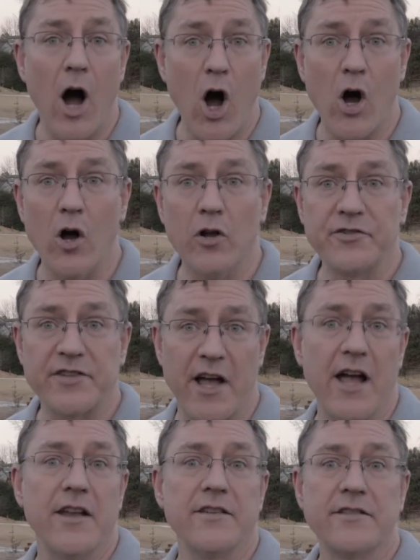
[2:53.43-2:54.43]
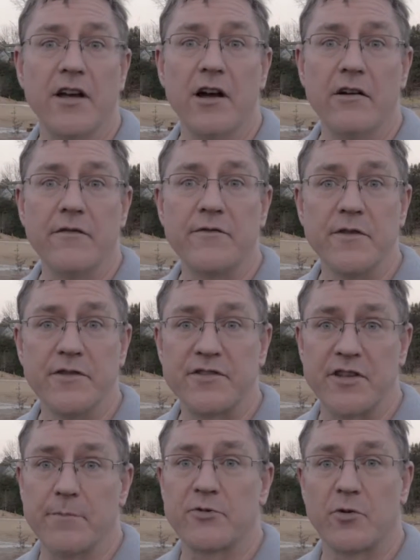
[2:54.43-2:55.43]
all signs of
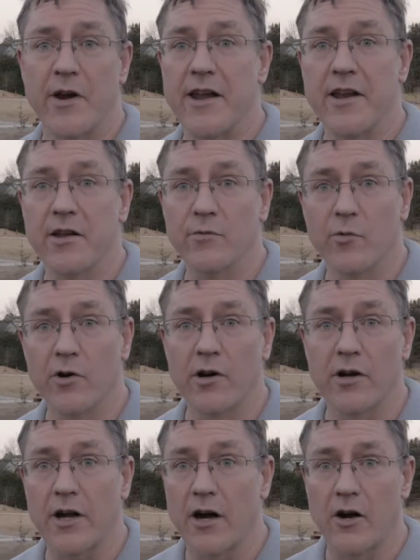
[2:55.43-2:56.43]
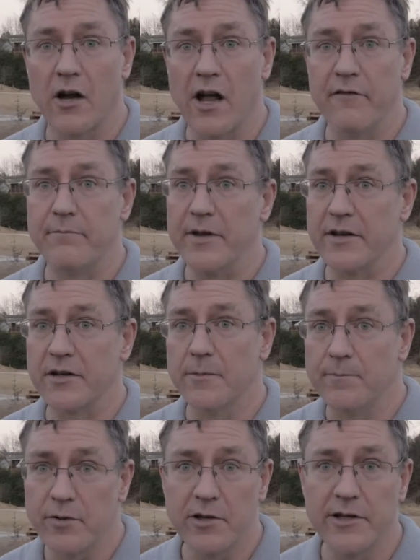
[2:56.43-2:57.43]
subterranean work are, have been
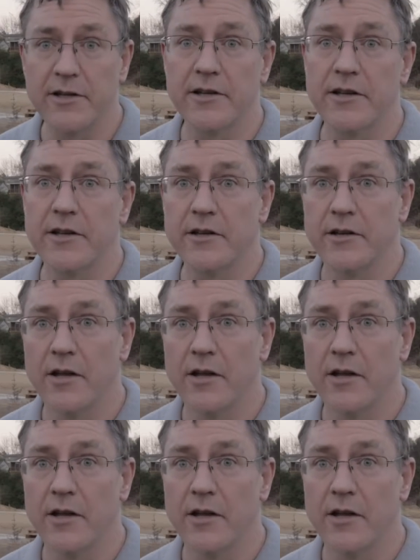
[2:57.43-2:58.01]
completely